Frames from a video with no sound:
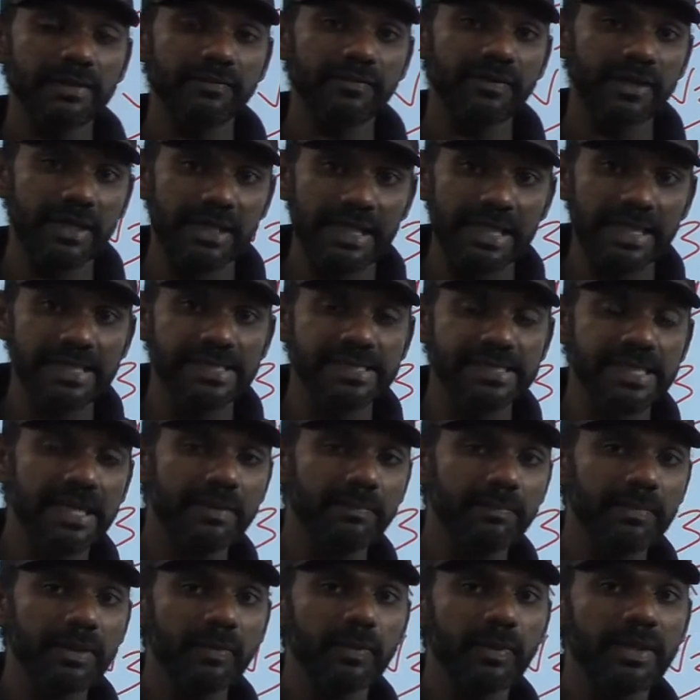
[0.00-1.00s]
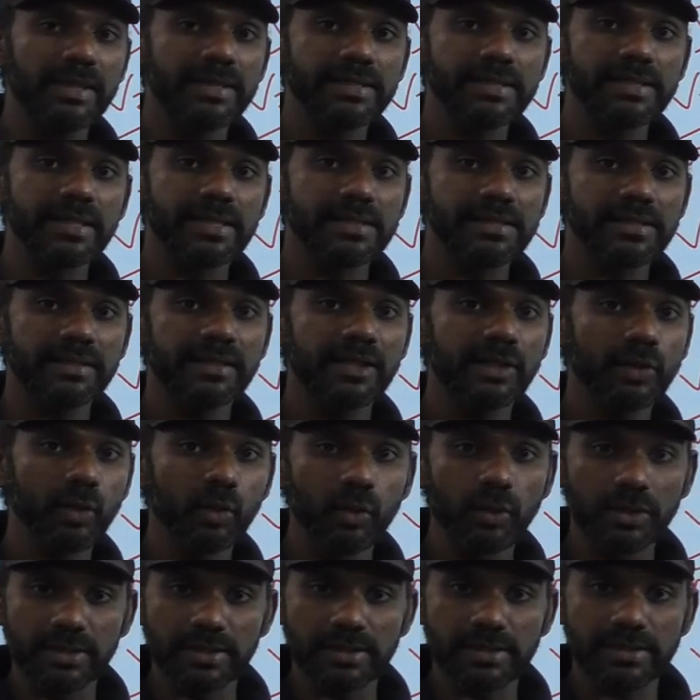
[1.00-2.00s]
an example while discussing the
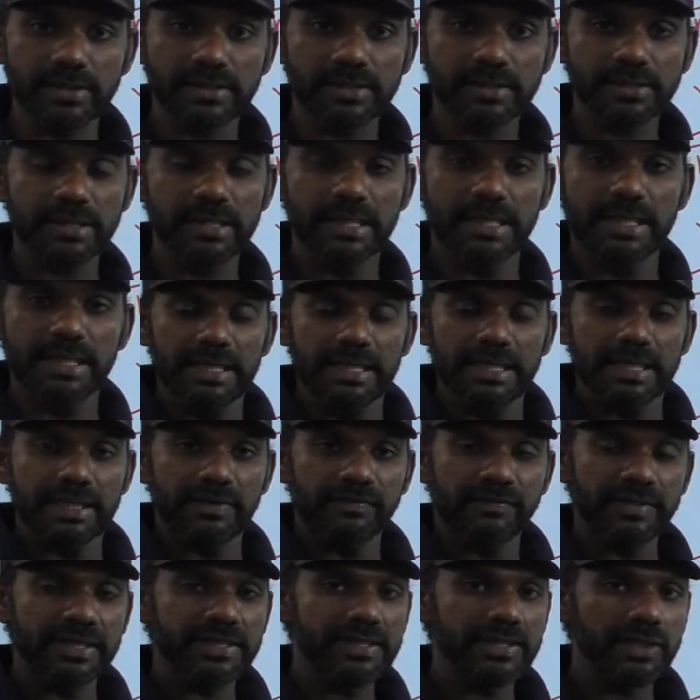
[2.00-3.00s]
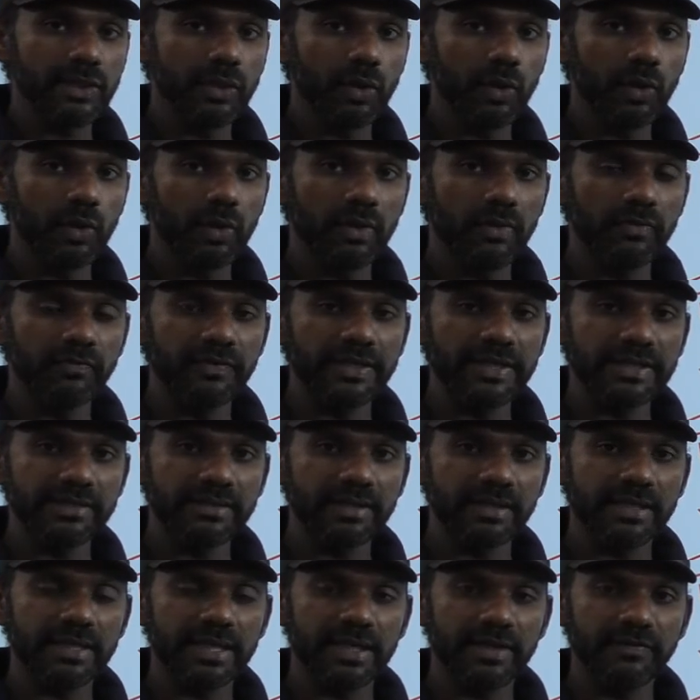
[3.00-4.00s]
rules. If there's no
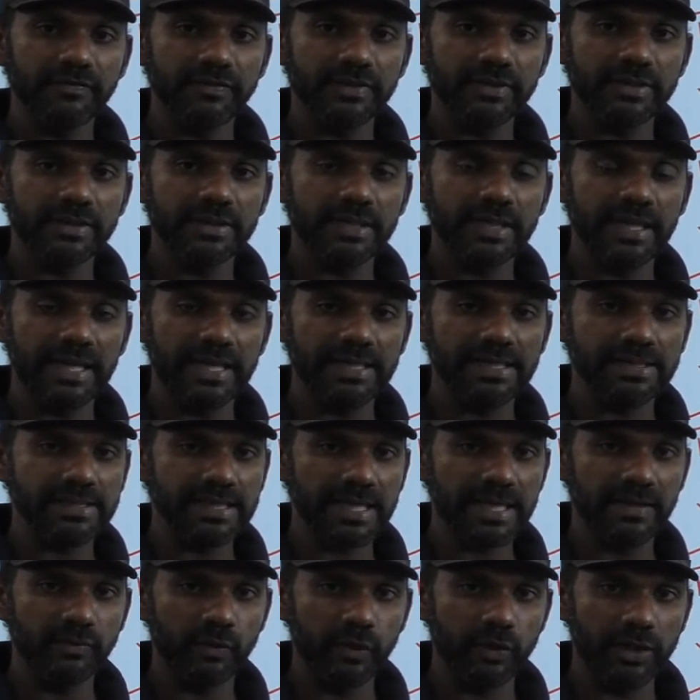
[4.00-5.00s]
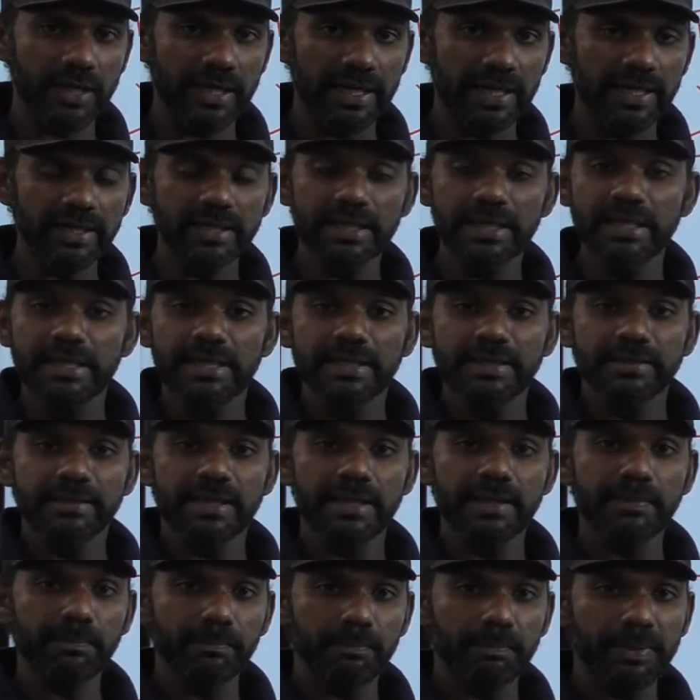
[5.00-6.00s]
V3 after has, have or had,
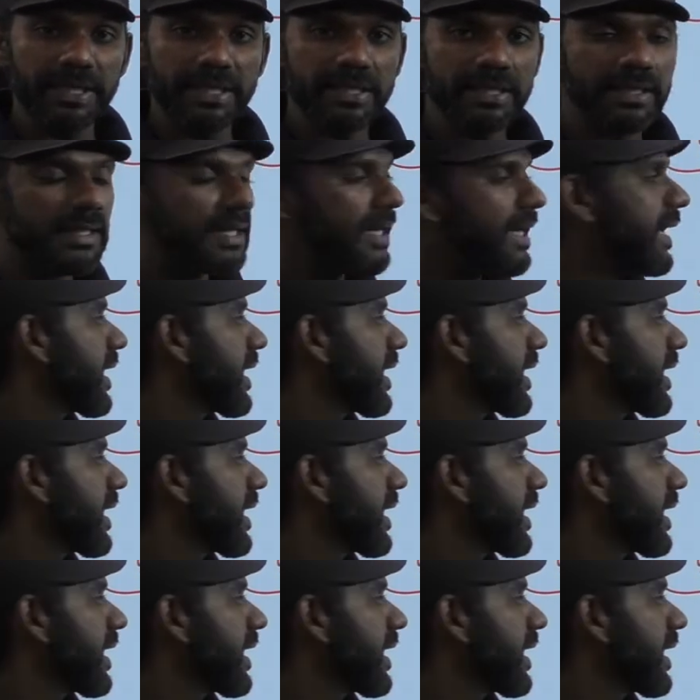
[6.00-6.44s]
then been